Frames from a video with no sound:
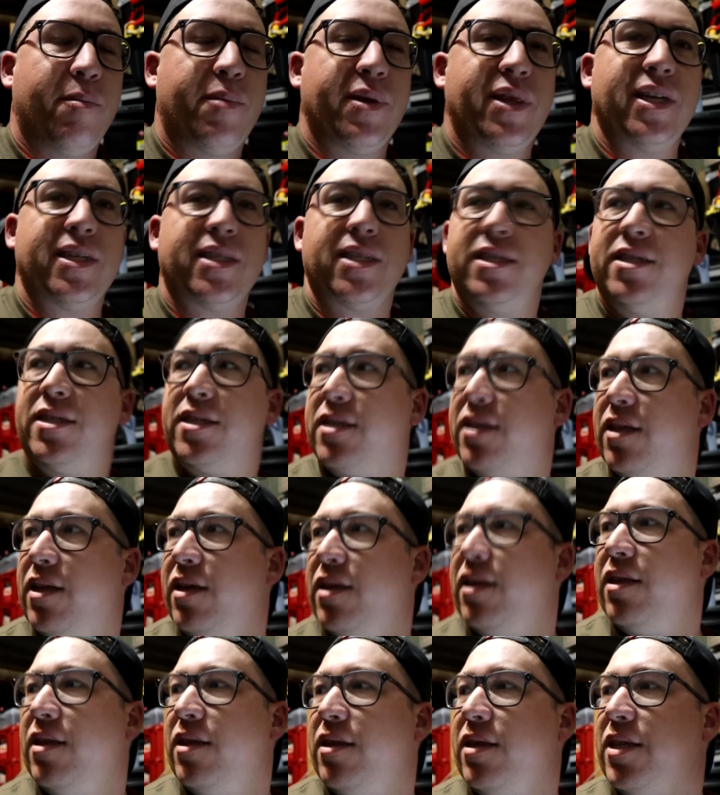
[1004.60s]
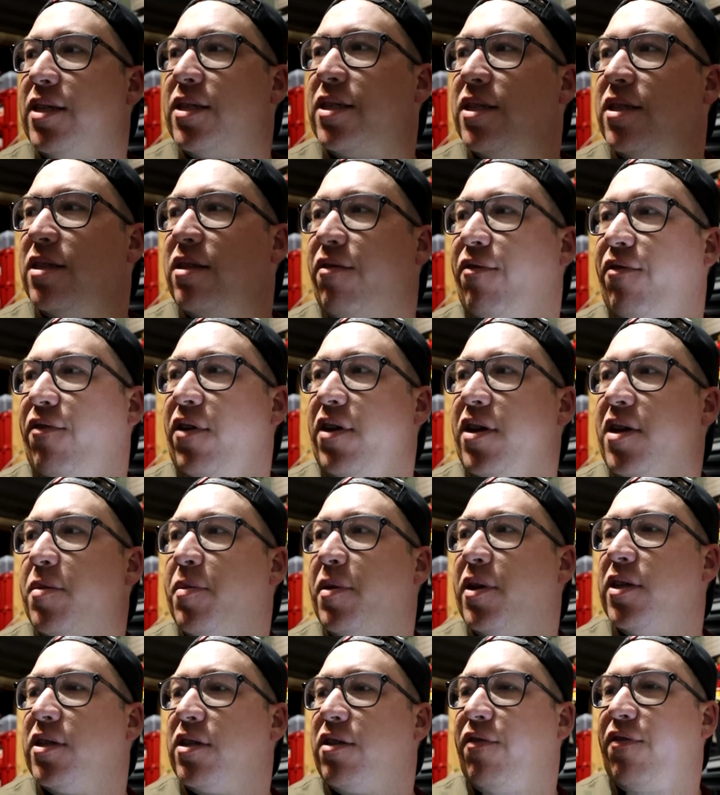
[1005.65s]
But this is the funny
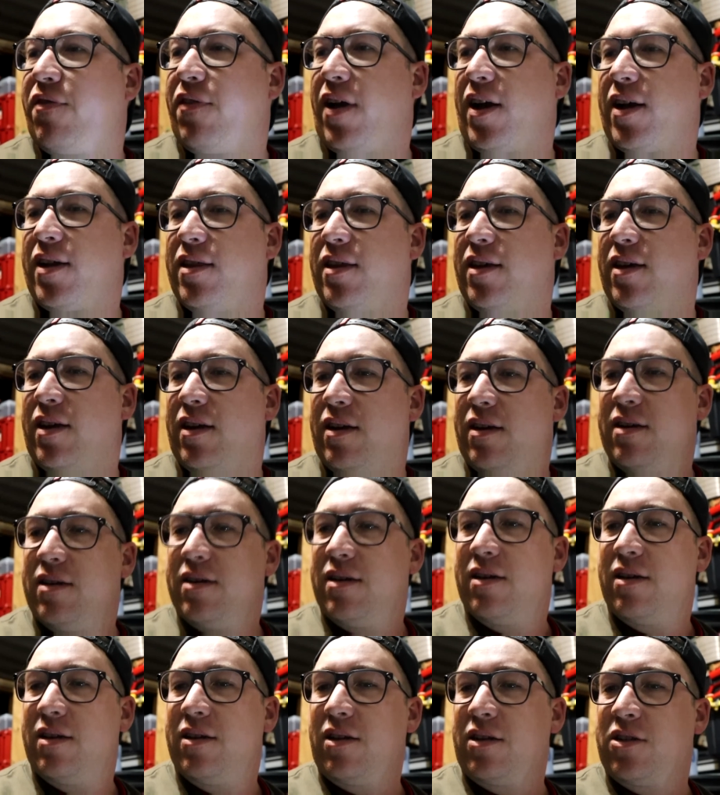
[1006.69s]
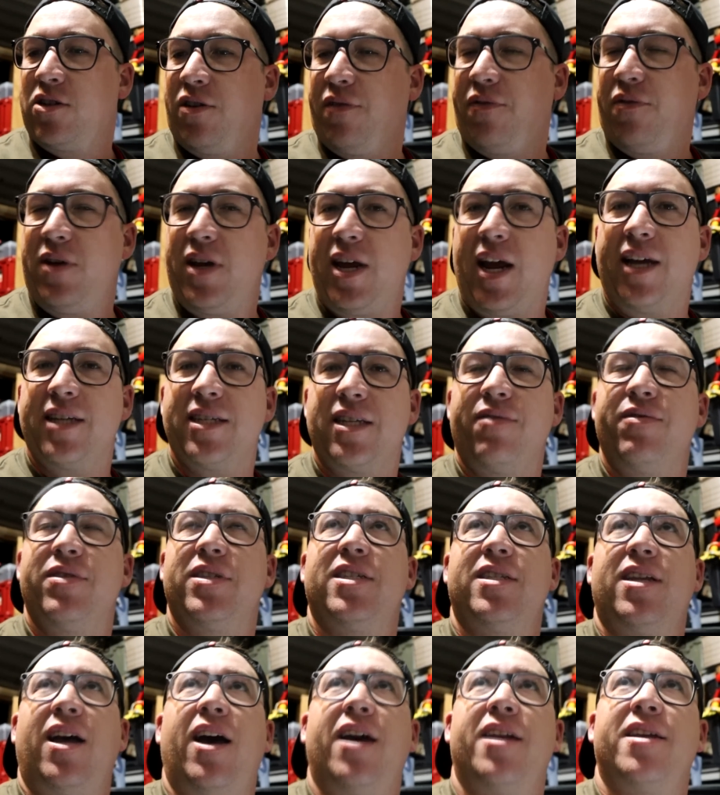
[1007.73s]
bit, is the fact that Drift Week hasn't even
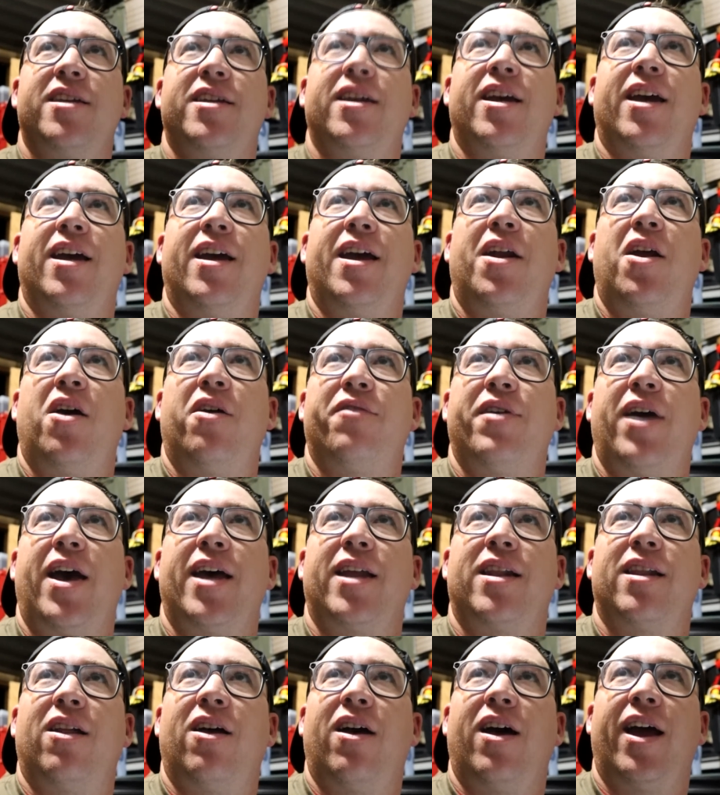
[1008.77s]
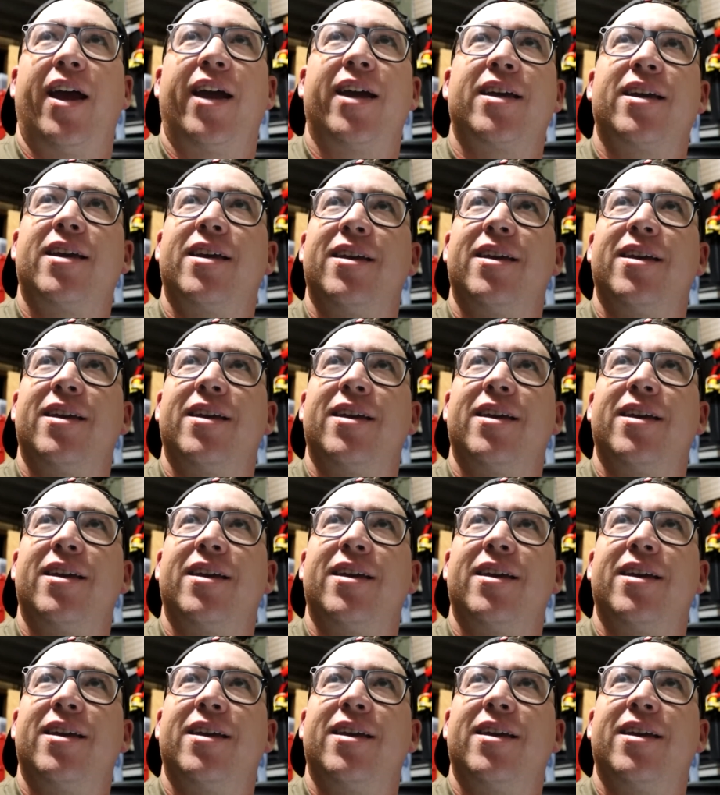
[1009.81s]
started yet, and I've had like